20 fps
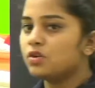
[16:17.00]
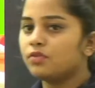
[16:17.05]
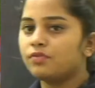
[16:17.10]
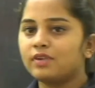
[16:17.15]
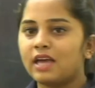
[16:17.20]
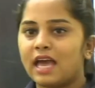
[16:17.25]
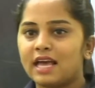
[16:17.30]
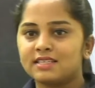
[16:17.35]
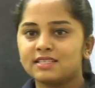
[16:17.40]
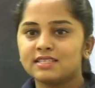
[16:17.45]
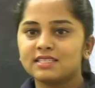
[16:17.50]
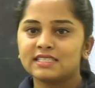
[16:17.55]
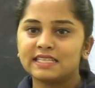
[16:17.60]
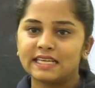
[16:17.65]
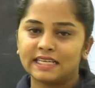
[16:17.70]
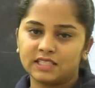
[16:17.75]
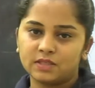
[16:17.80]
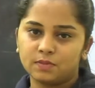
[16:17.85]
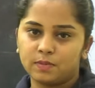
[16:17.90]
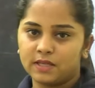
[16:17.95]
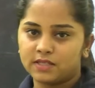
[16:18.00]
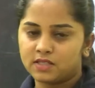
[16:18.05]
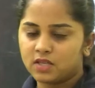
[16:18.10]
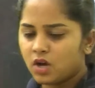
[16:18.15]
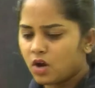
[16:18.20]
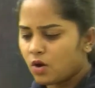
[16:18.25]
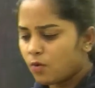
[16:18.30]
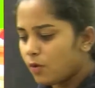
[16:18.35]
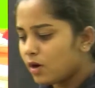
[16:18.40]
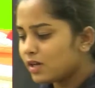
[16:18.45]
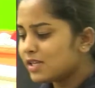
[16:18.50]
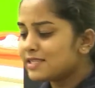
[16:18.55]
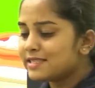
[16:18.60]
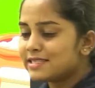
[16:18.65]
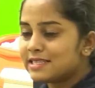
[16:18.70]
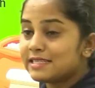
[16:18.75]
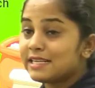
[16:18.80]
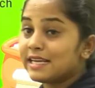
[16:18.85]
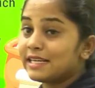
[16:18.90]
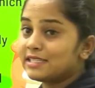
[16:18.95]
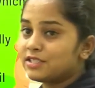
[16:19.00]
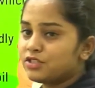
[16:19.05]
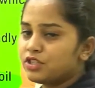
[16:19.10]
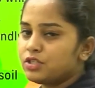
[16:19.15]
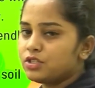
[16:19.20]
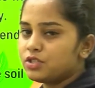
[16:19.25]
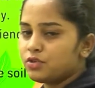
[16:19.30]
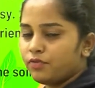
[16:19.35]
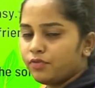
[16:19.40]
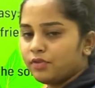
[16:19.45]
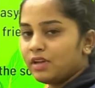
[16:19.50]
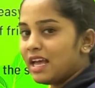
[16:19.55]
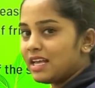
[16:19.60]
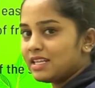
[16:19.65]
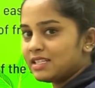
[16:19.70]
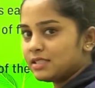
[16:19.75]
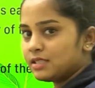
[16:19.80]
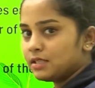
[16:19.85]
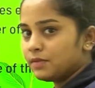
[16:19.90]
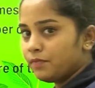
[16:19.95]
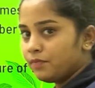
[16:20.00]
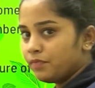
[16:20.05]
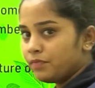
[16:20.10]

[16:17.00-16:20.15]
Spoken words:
of gases takes place. What is this exchange of gas?